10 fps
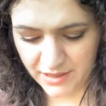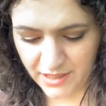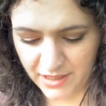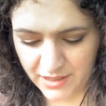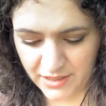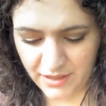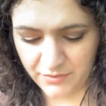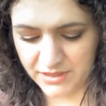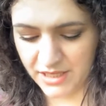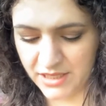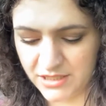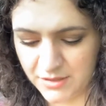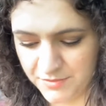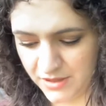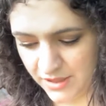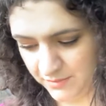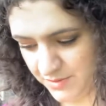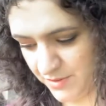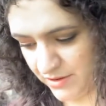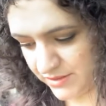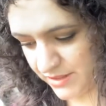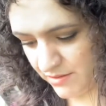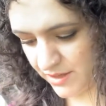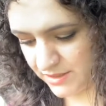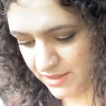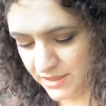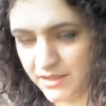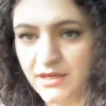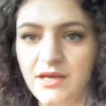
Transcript: and it was the Egypt themed box that they did,